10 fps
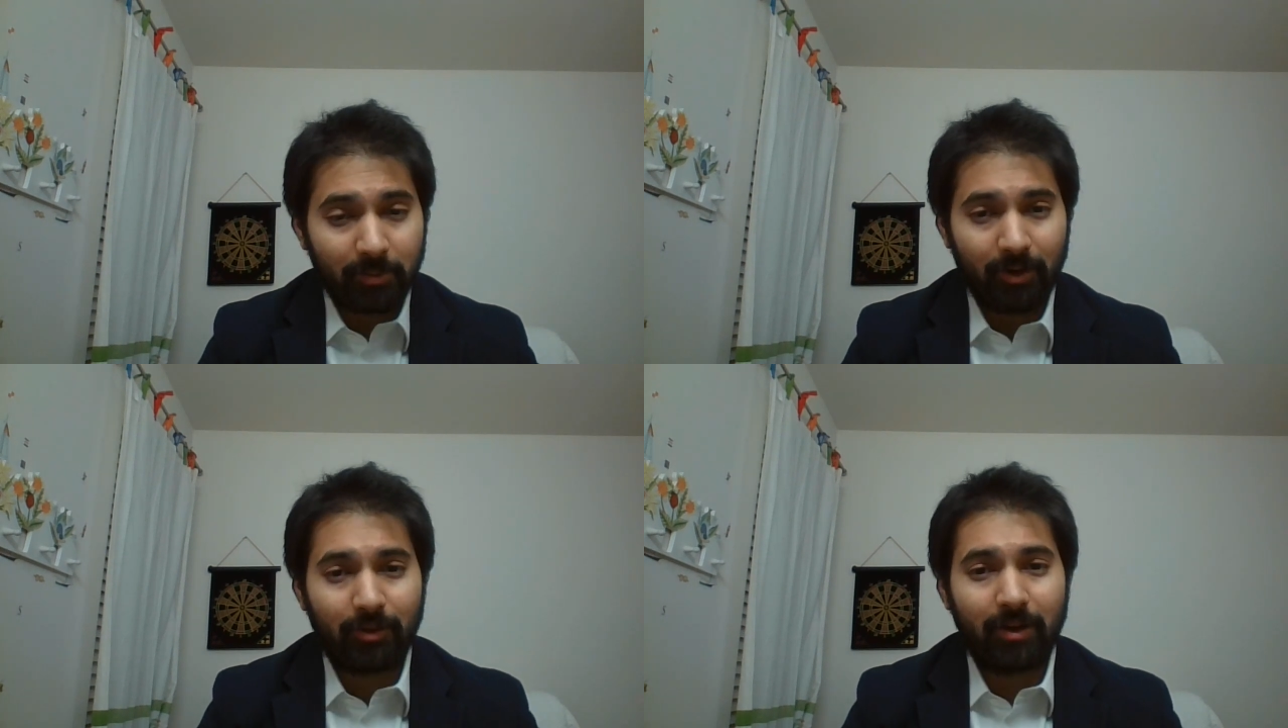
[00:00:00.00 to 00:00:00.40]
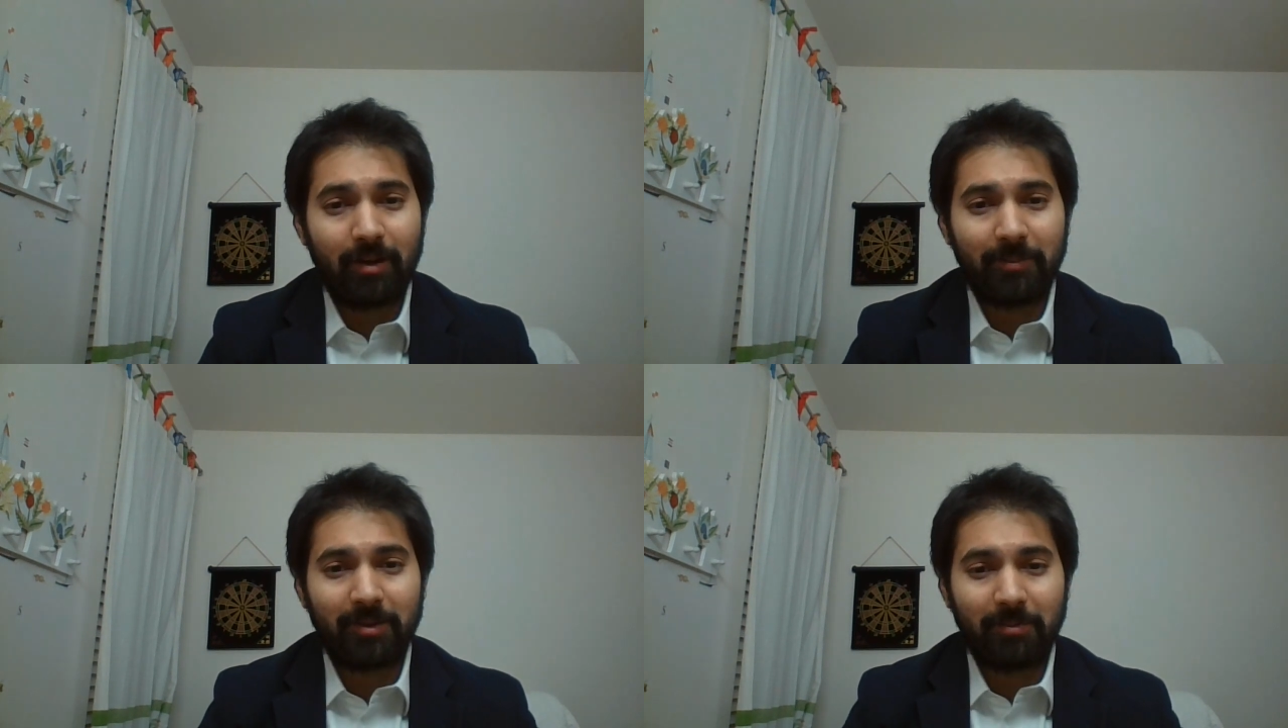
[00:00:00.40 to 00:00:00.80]

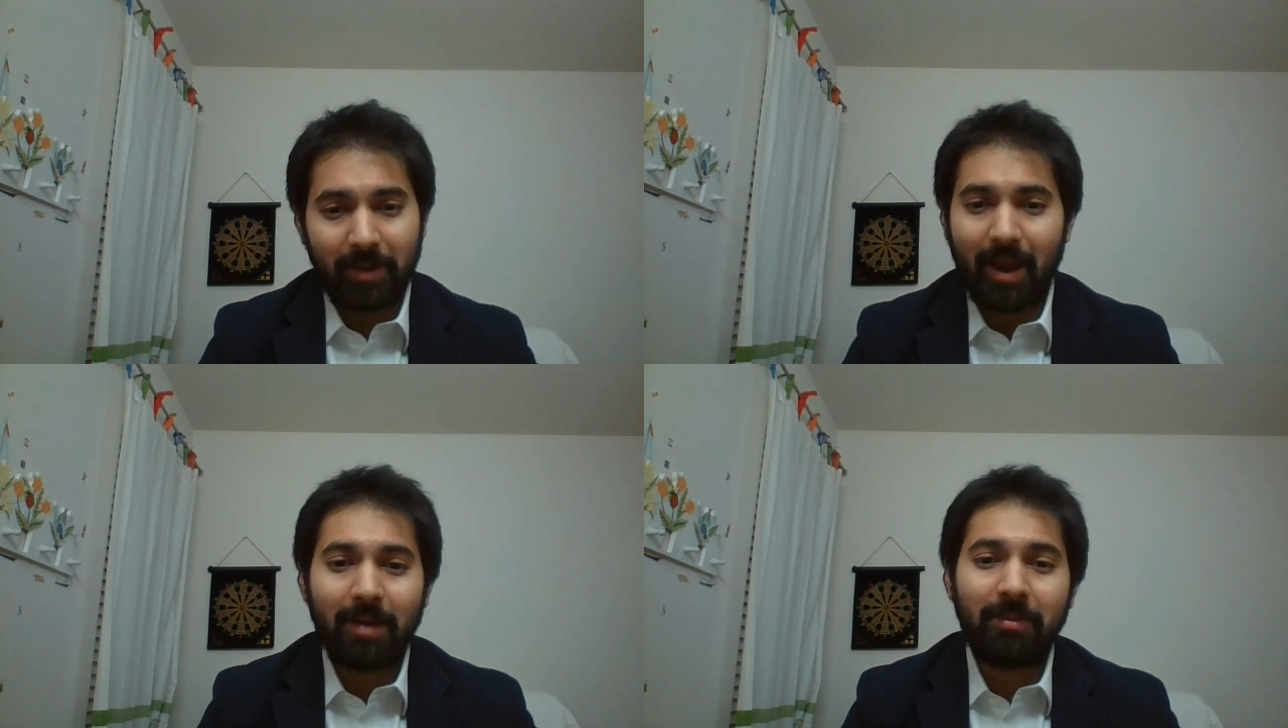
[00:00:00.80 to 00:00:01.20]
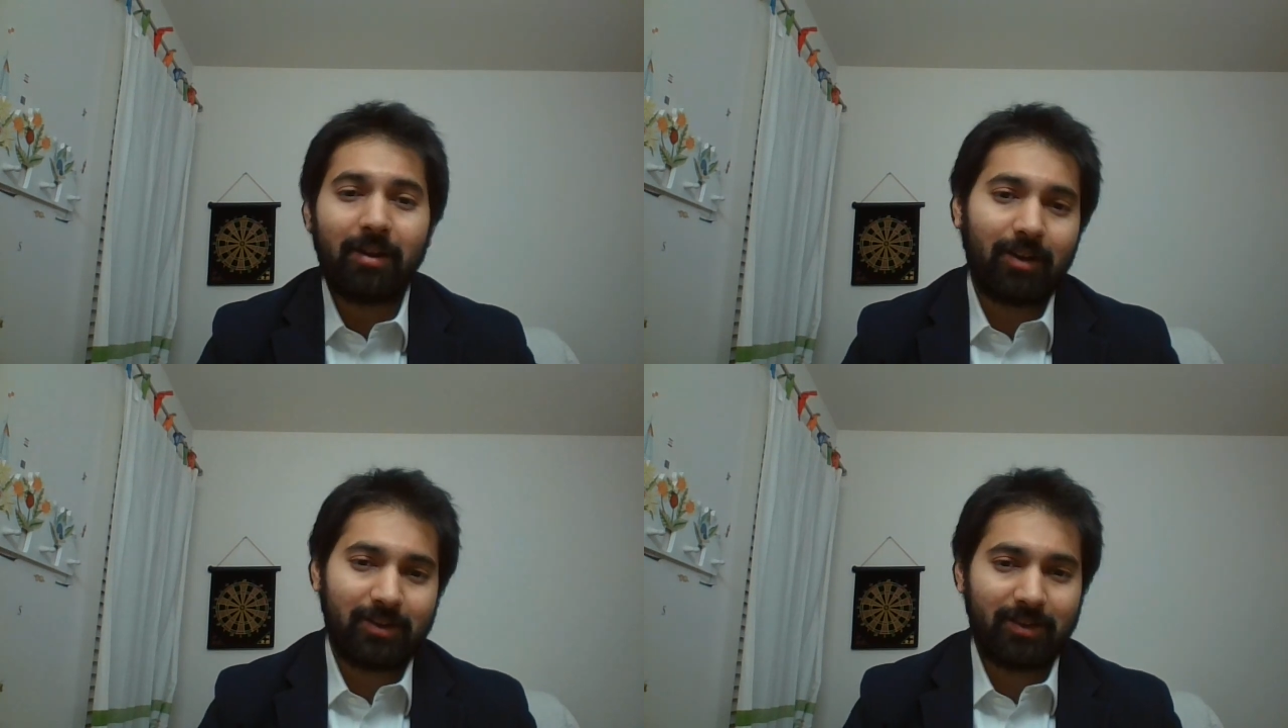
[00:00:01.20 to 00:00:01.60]
programs, but I had
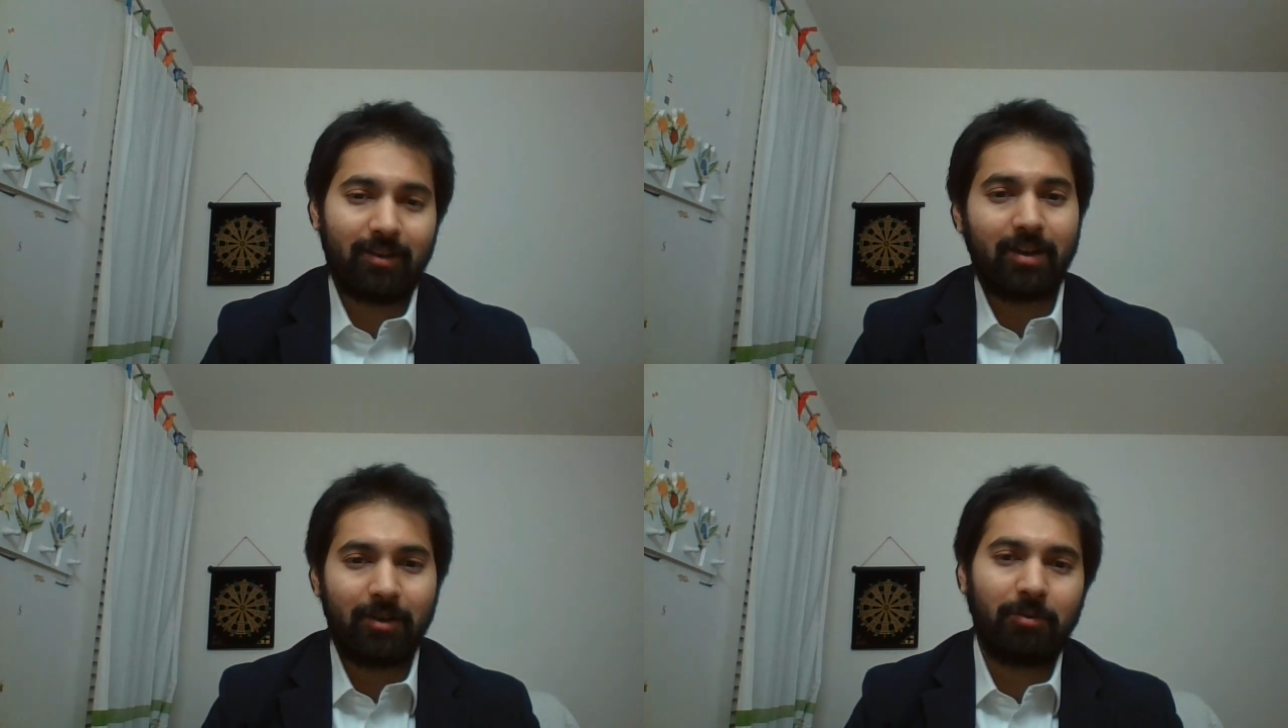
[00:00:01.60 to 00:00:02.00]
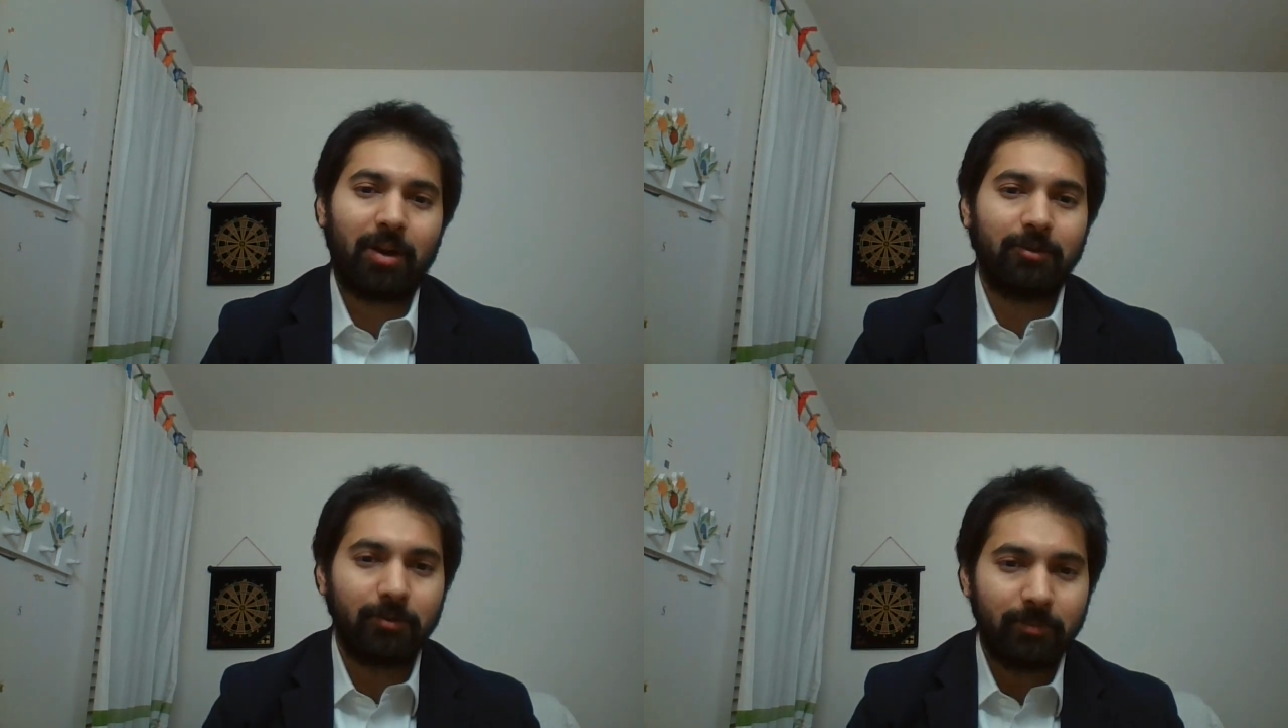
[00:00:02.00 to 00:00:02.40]
my heart set on
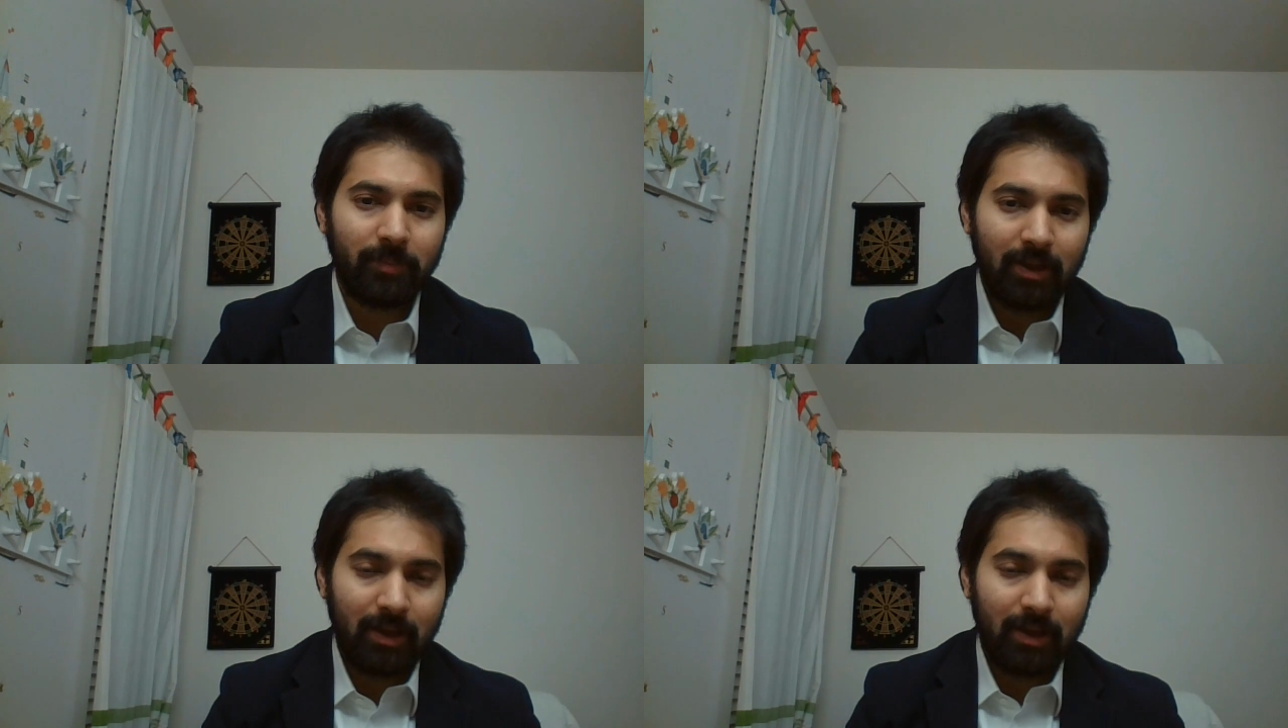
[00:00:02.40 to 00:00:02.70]
NYU.